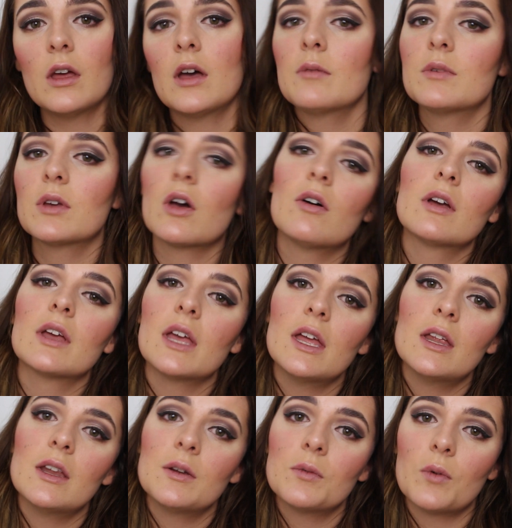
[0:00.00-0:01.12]
Now I'm going
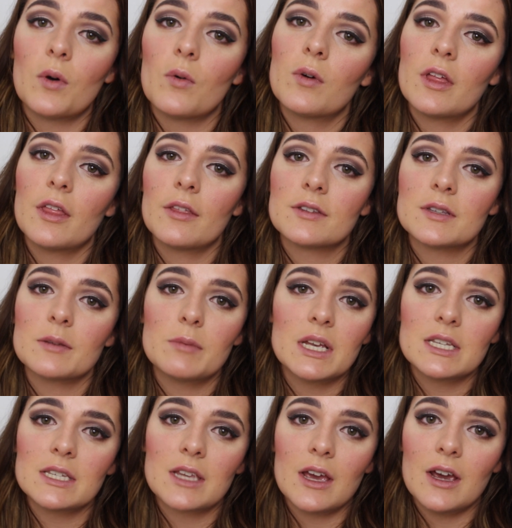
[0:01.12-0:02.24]
in with some
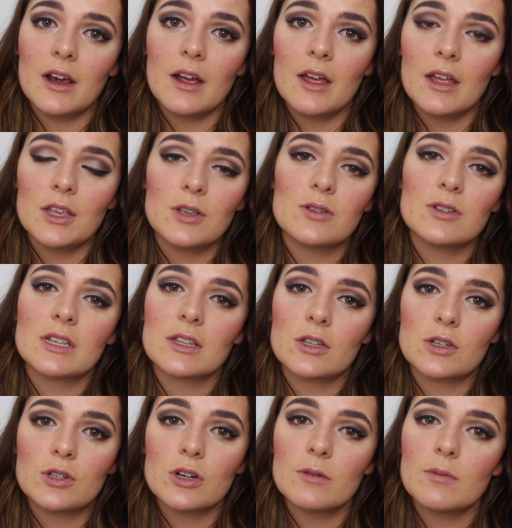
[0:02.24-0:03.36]
mascara using
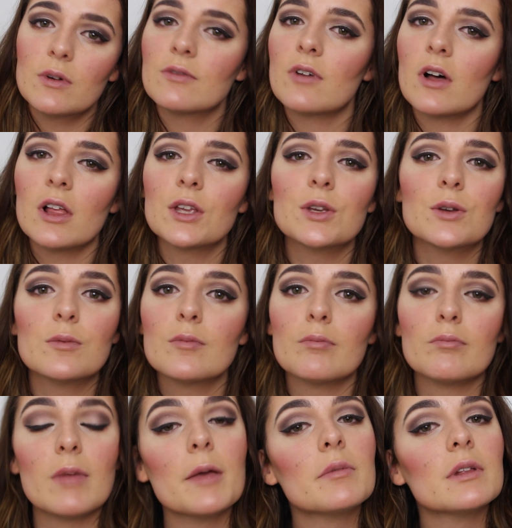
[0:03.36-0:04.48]
the Turbo Volume
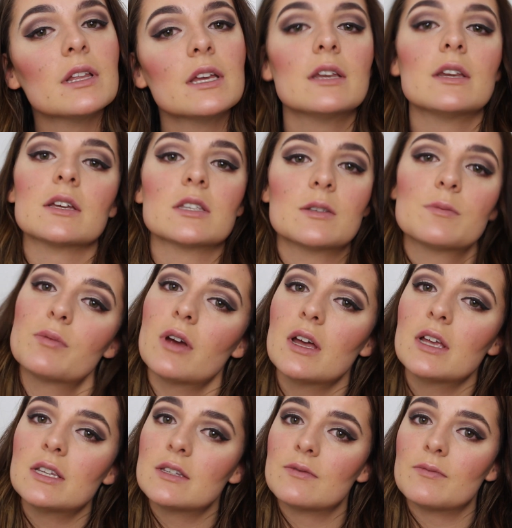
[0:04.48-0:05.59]
Maybelline
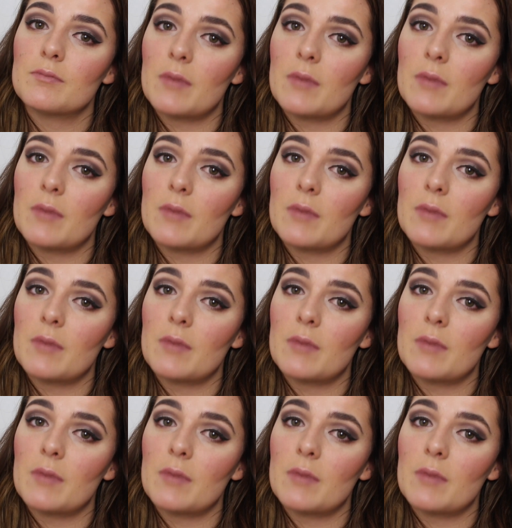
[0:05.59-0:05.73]
Express